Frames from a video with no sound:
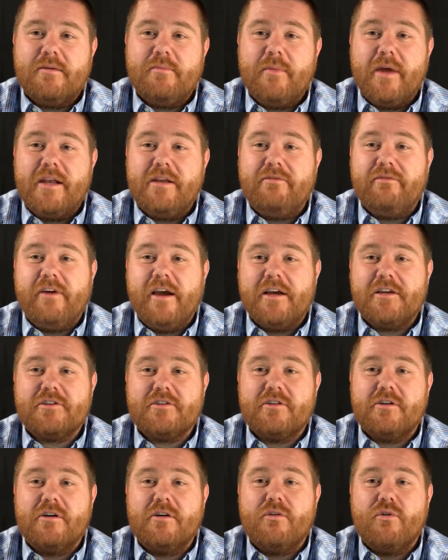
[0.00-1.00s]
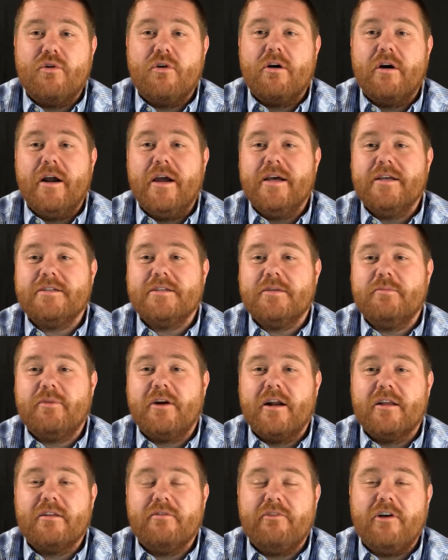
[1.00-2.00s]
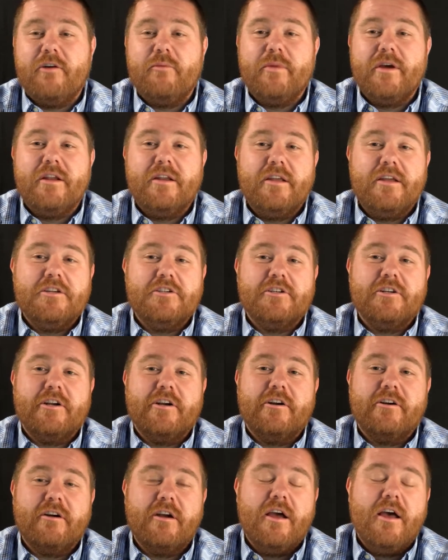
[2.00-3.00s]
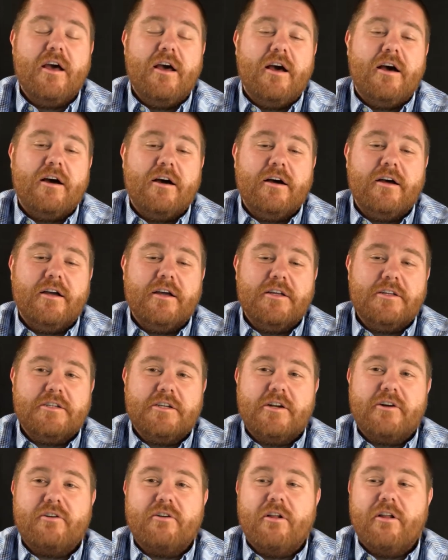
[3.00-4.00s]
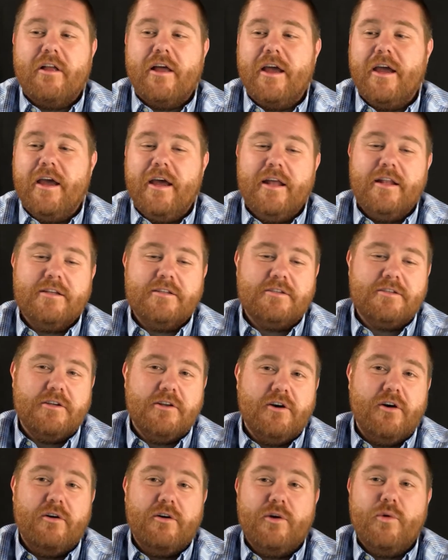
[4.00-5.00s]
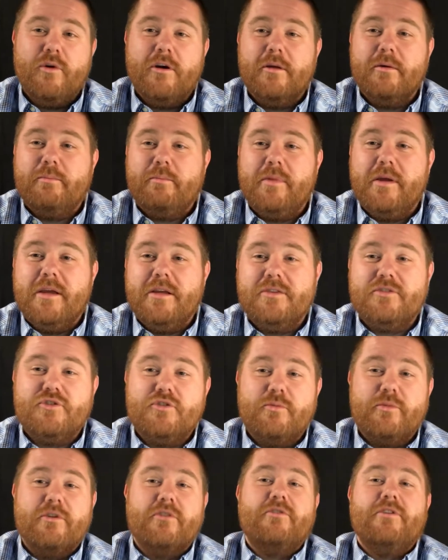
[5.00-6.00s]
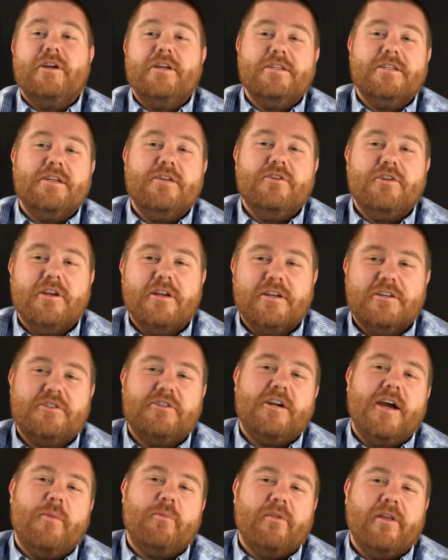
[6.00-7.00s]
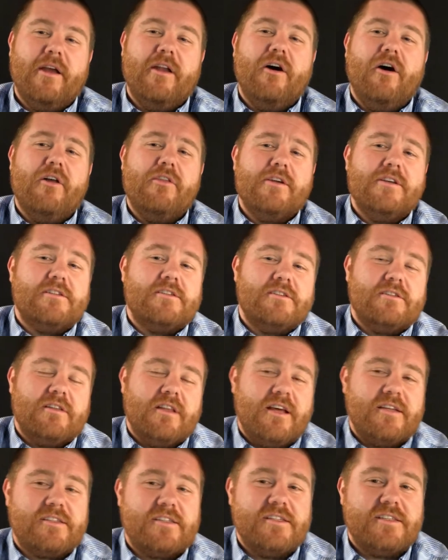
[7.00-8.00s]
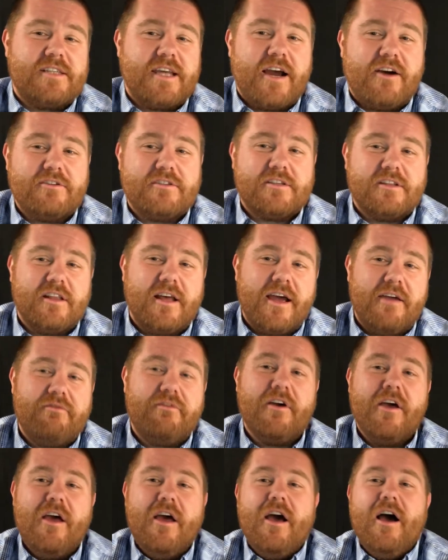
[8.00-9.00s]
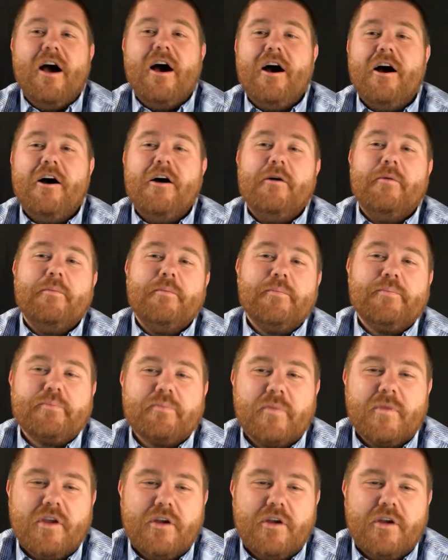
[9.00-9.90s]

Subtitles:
manufacturer or as a product development engineer in general. And you want to be super crazy, you can extrapolate all these lessons out to life. My